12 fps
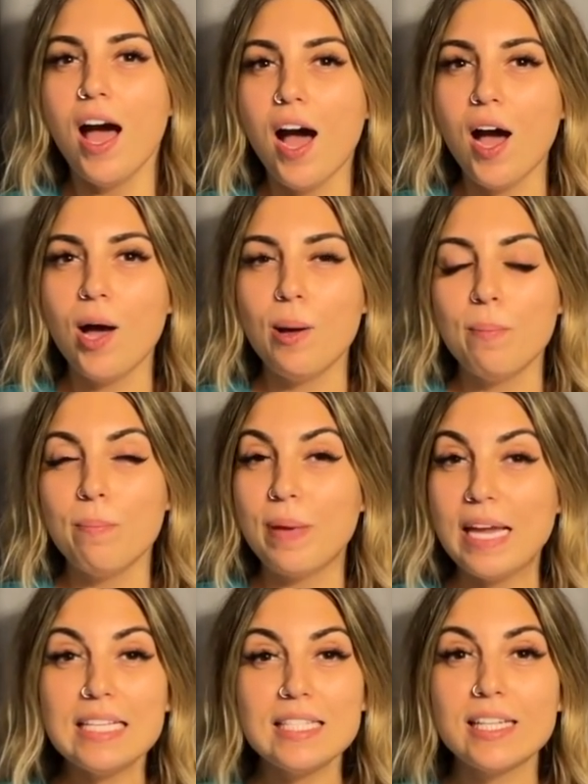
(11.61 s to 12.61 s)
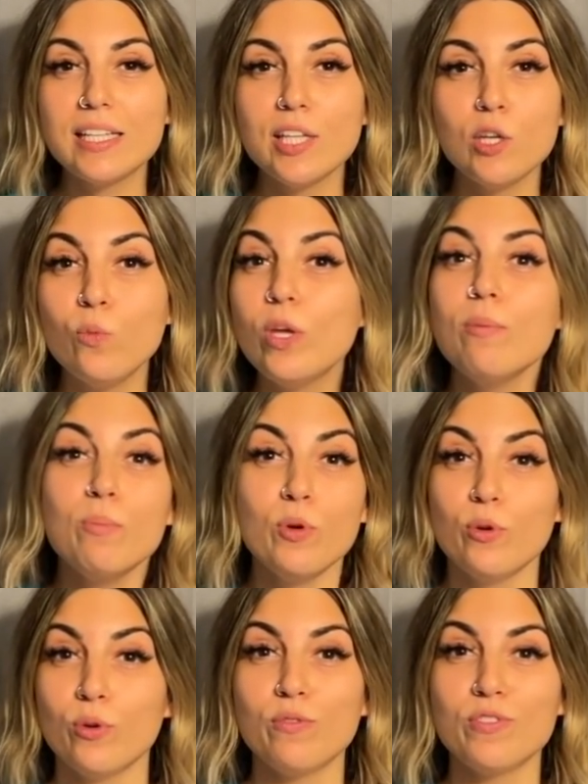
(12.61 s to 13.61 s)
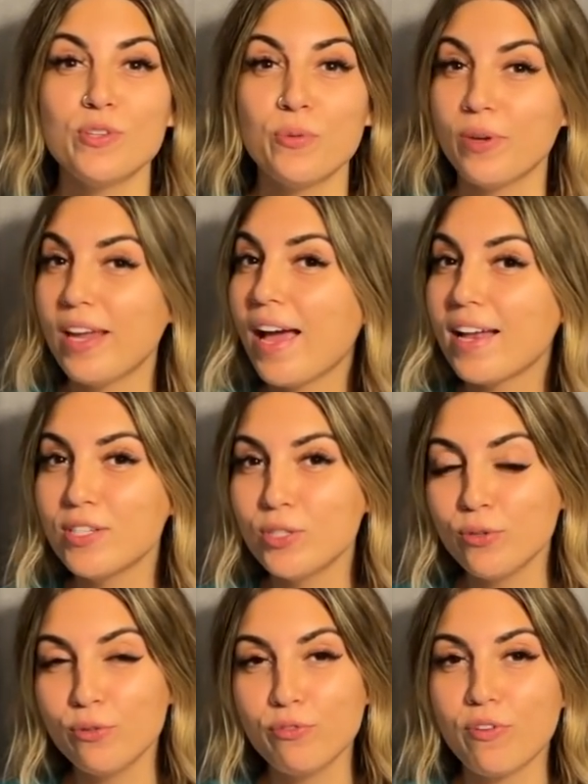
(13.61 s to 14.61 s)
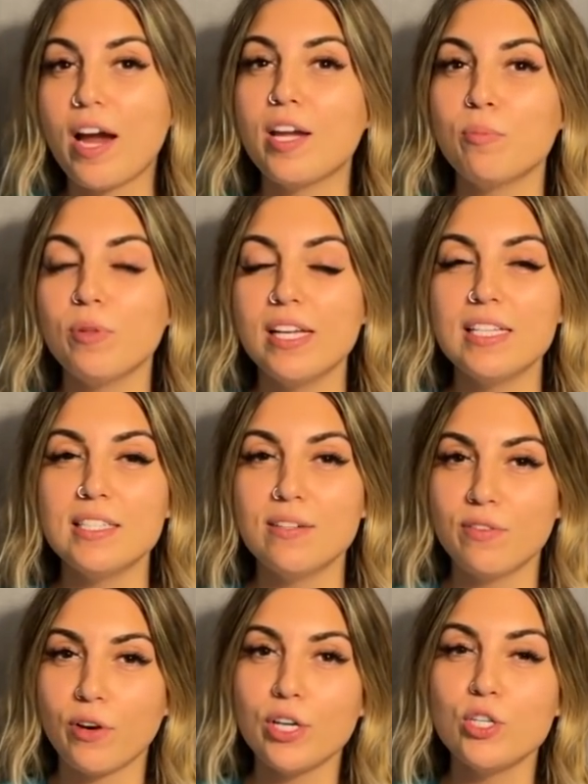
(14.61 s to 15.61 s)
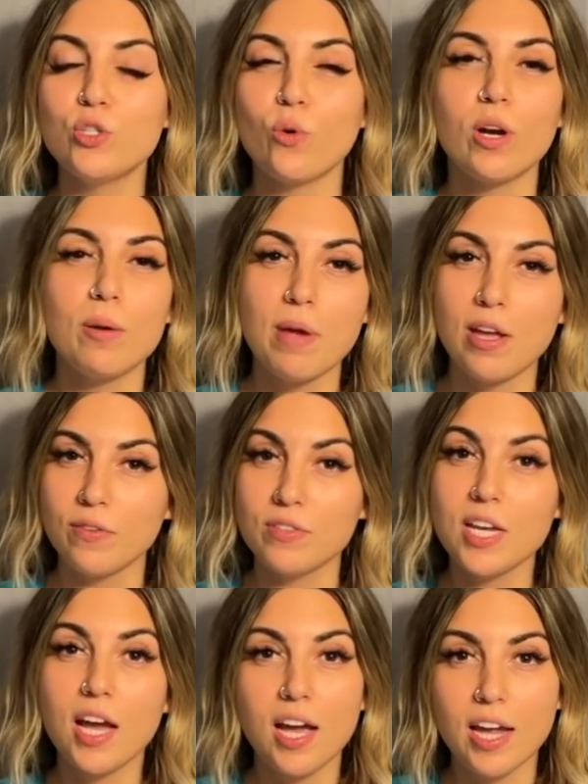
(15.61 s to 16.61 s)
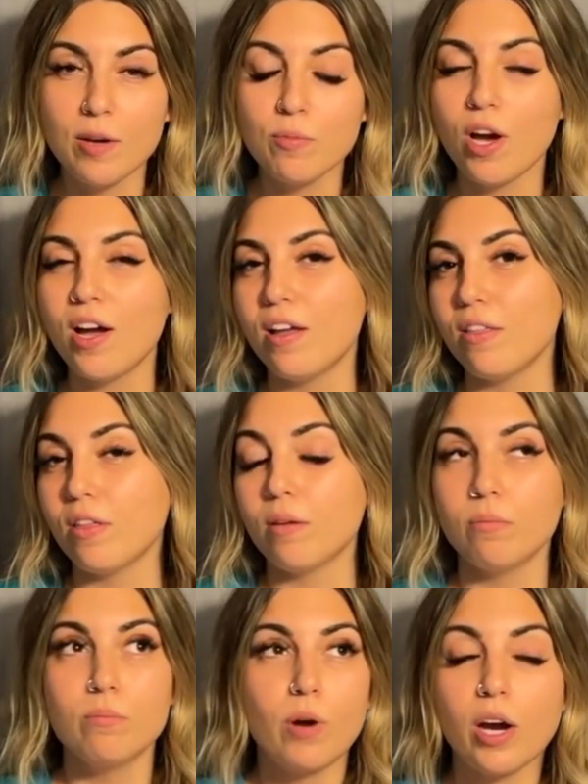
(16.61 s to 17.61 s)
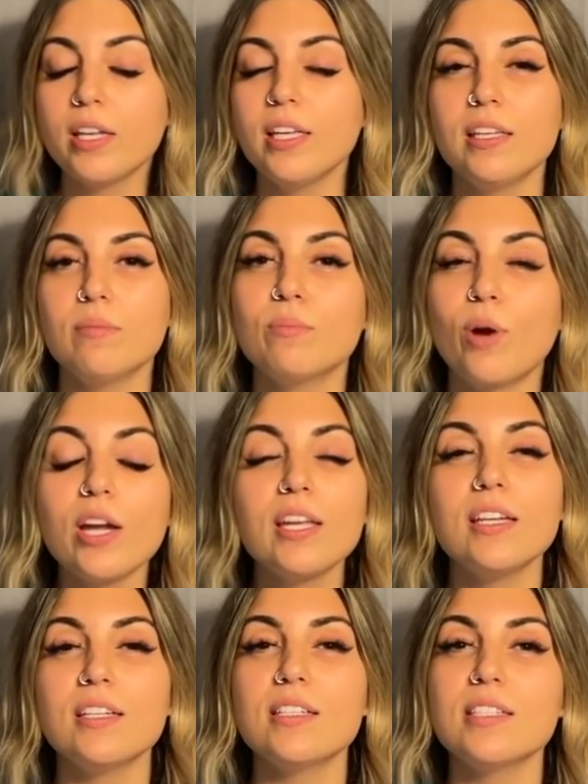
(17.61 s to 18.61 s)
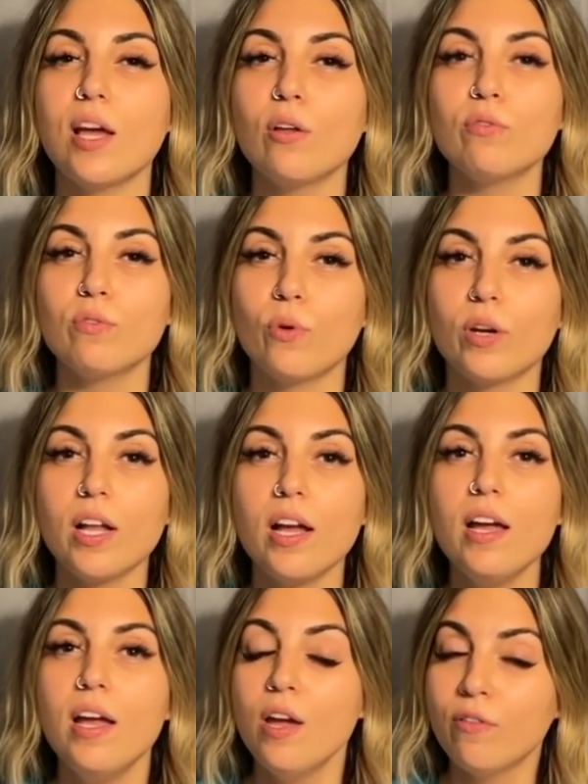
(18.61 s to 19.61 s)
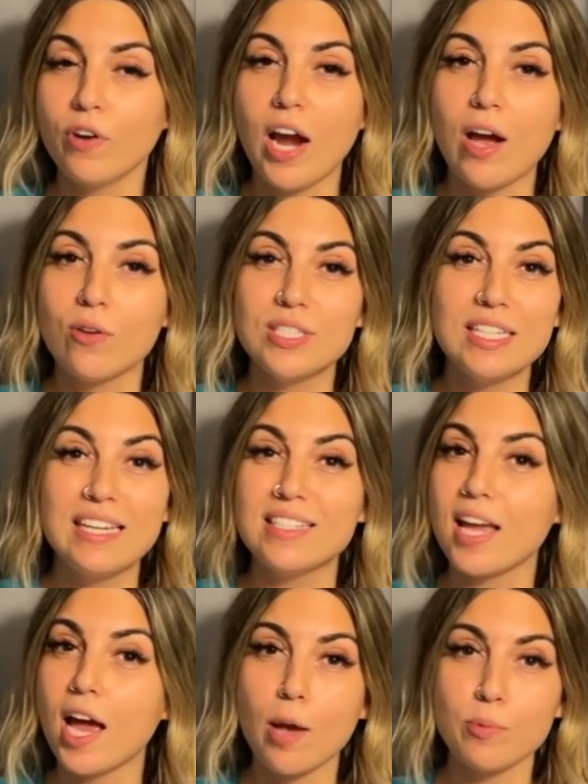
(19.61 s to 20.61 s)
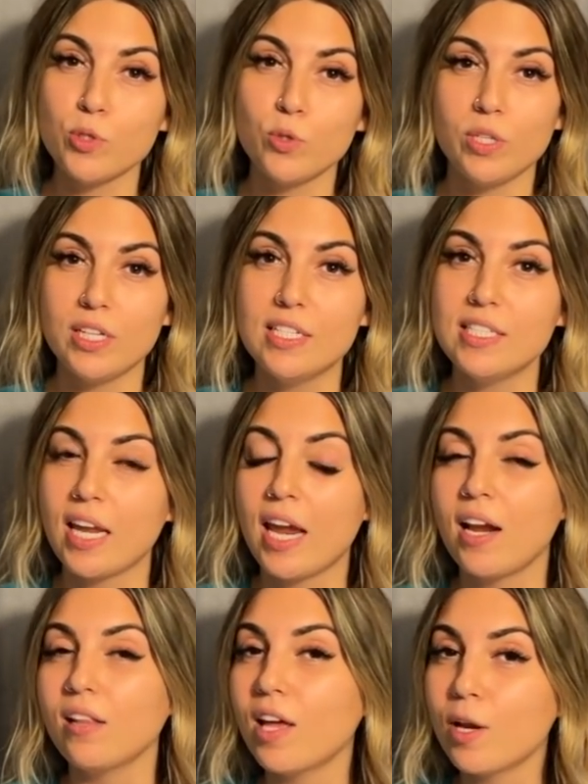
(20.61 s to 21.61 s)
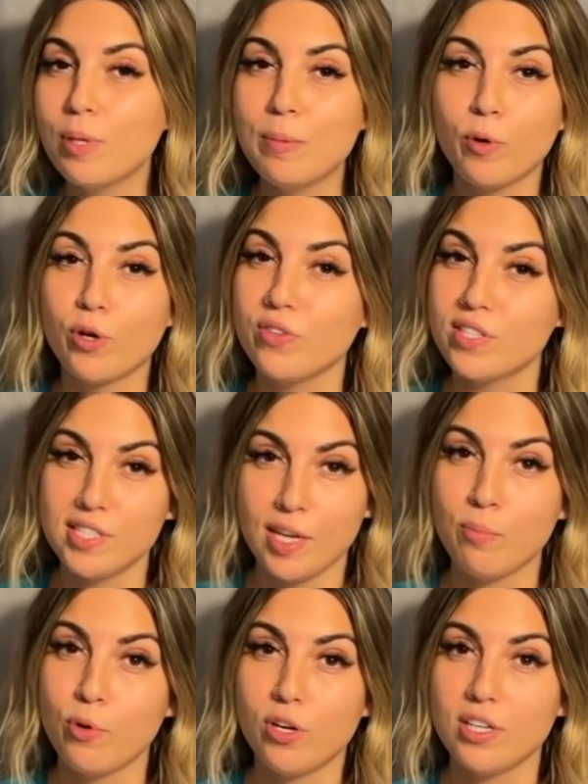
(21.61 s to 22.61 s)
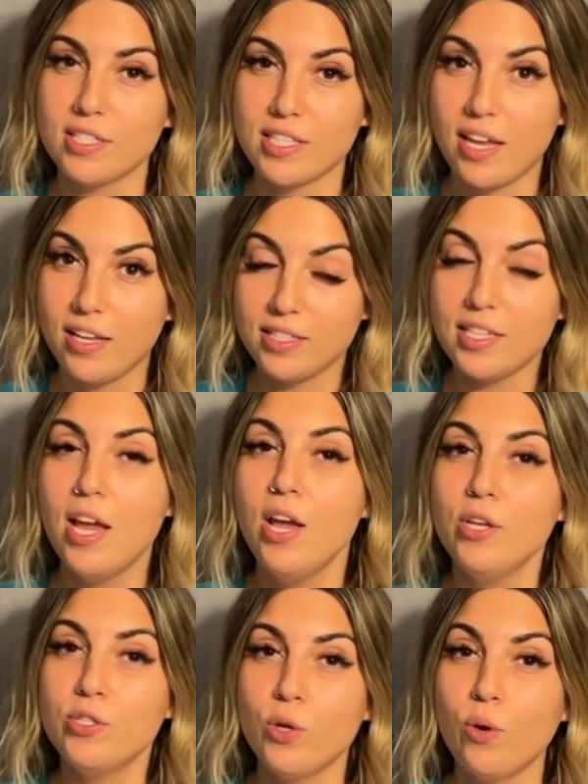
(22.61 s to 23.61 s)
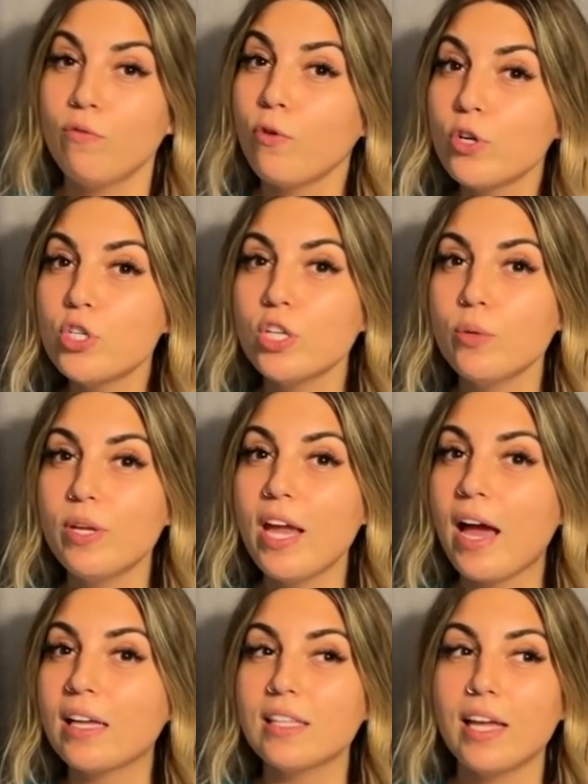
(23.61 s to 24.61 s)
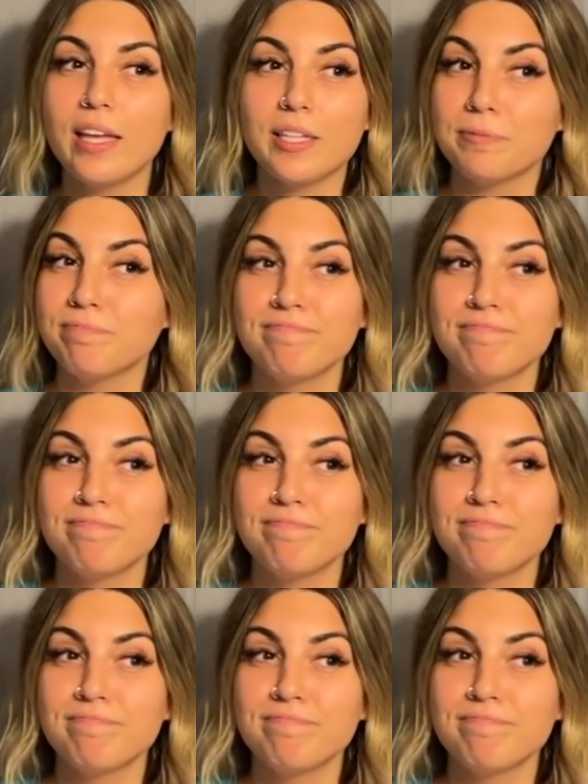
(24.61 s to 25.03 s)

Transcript: Um, basically, we moved. We had to find a place in a very short amount of time. Uh, the market, market in South Florida for housing is absolutely insane. A lot of people are in the same boat as us. So unfortunately, we had like